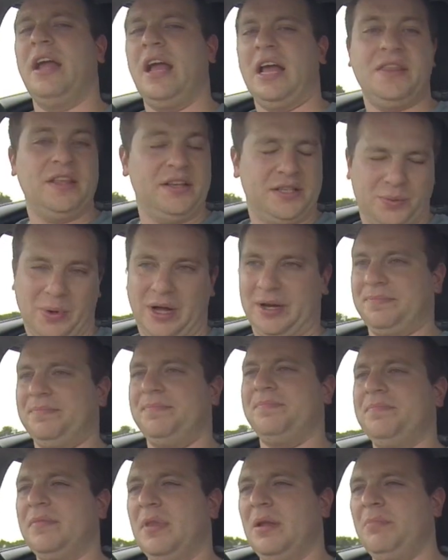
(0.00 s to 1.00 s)
and this
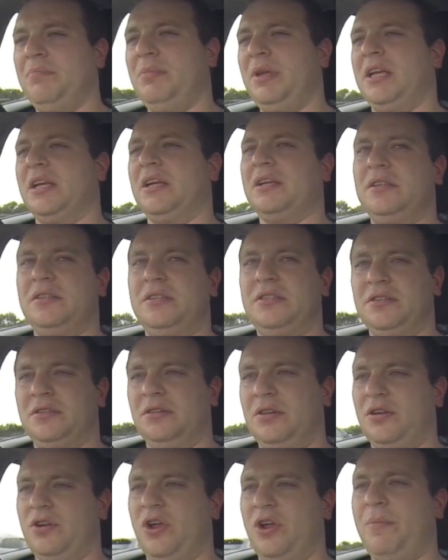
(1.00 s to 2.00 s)
one, because
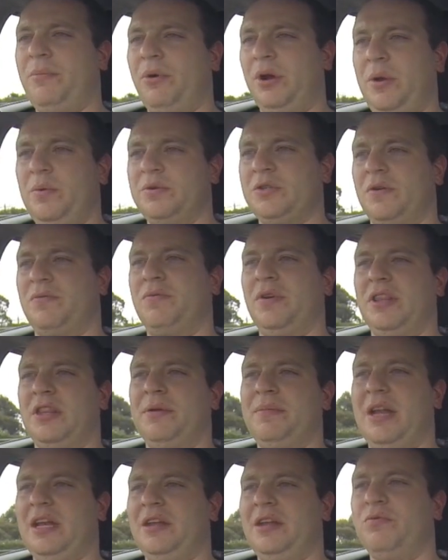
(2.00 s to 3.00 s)
nobody was offering
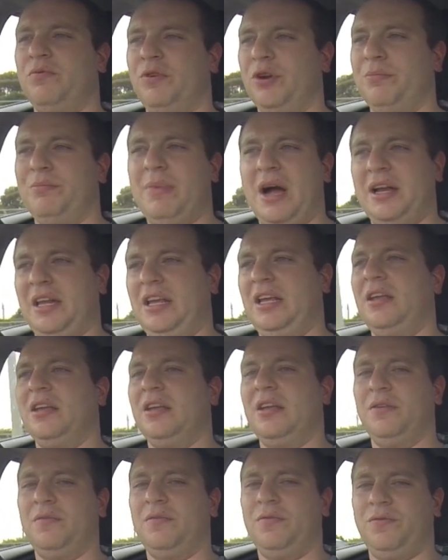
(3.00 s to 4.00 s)
them any real money
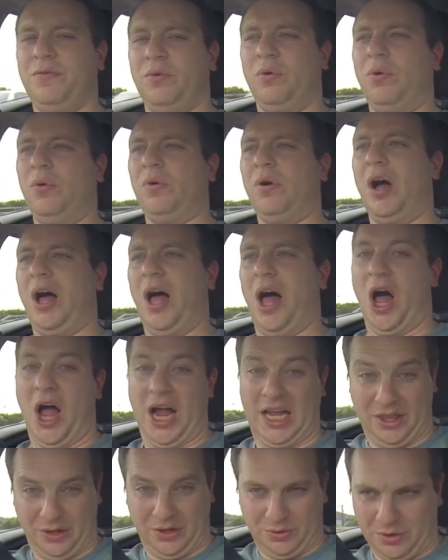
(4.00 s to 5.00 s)
for
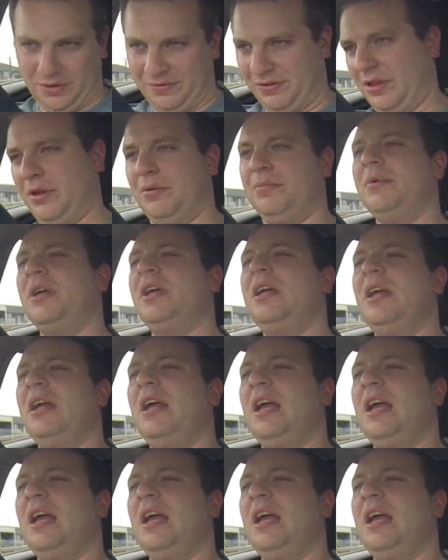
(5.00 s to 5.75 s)
either of them.